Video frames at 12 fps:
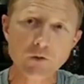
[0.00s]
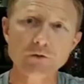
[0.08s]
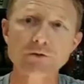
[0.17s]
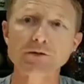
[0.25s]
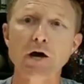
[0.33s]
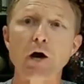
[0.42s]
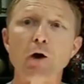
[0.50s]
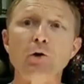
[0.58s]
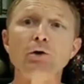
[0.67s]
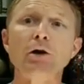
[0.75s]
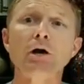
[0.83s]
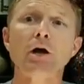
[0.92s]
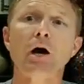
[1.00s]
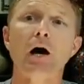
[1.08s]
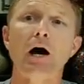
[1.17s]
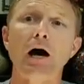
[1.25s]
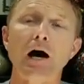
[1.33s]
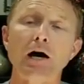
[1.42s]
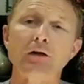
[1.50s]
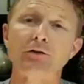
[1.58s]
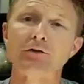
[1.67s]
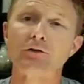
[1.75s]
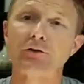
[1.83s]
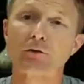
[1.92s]
So
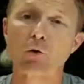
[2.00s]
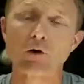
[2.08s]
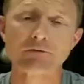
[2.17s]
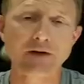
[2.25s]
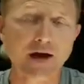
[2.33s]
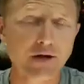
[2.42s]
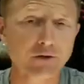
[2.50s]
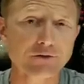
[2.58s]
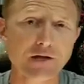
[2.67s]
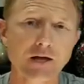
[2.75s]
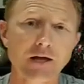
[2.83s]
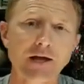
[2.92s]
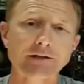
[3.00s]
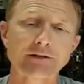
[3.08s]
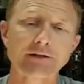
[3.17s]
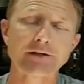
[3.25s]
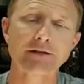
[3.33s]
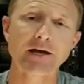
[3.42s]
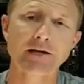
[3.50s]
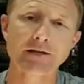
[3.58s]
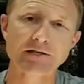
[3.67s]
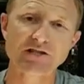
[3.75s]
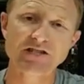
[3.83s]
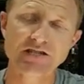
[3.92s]
the core values I like to kind of
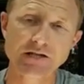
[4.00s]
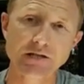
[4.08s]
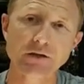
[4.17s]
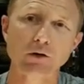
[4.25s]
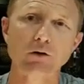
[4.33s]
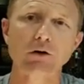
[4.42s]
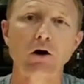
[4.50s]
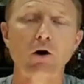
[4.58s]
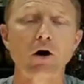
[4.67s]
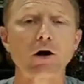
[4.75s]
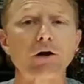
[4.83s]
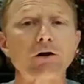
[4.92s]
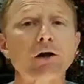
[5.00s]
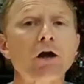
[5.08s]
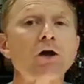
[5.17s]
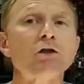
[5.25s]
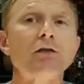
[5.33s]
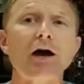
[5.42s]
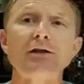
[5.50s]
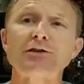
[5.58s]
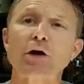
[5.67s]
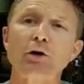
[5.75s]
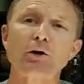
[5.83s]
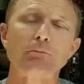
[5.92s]
instill are that
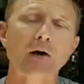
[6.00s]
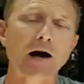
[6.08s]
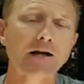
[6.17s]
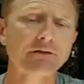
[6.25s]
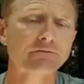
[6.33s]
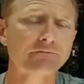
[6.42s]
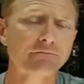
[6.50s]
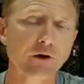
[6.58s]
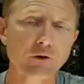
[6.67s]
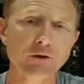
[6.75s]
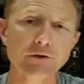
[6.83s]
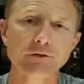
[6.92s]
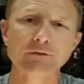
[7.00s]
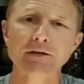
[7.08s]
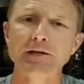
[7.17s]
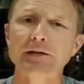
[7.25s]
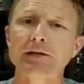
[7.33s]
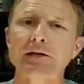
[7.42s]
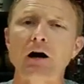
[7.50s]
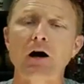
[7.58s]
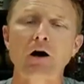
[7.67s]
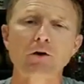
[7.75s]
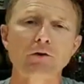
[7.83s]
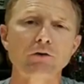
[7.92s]
total body focus, hitting
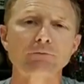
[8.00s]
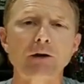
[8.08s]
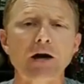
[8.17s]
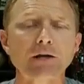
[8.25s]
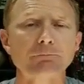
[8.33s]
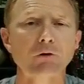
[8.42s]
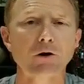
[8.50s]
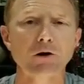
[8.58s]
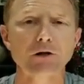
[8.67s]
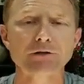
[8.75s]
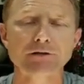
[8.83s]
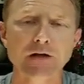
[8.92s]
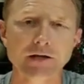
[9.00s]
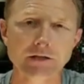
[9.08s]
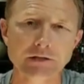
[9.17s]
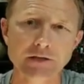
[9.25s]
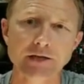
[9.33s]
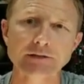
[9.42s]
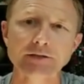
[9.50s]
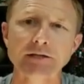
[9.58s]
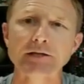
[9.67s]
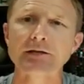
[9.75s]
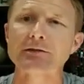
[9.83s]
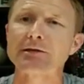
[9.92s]
all those body parts, not neglecting
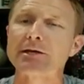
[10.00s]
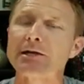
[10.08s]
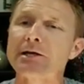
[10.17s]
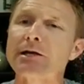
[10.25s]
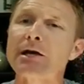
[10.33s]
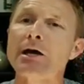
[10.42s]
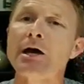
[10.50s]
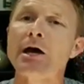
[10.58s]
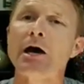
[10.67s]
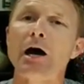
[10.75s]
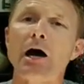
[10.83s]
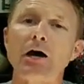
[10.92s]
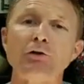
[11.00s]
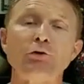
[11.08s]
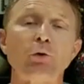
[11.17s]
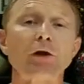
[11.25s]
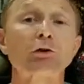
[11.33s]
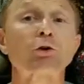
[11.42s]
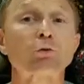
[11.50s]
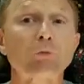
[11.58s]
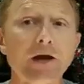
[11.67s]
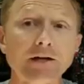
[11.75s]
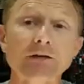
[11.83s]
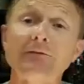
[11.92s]
anything, doing
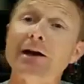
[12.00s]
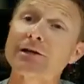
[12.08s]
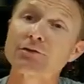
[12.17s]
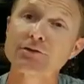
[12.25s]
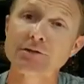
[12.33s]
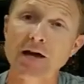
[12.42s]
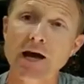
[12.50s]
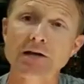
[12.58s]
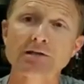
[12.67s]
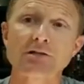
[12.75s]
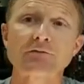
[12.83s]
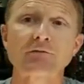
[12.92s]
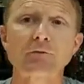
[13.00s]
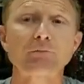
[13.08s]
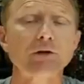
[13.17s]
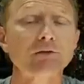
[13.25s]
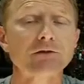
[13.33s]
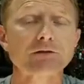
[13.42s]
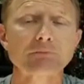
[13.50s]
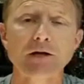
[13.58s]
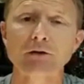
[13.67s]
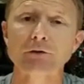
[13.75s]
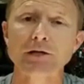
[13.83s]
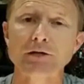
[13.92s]
corrective exercises for previous
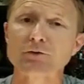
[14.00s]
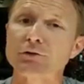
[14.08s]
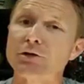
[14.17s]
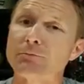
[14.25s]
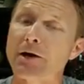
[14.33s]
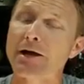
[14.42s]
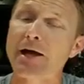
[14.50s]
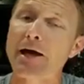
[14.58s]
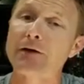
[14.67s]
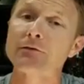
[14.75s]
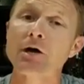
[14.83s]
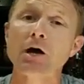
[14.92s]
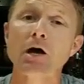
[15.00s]
medical history you may have.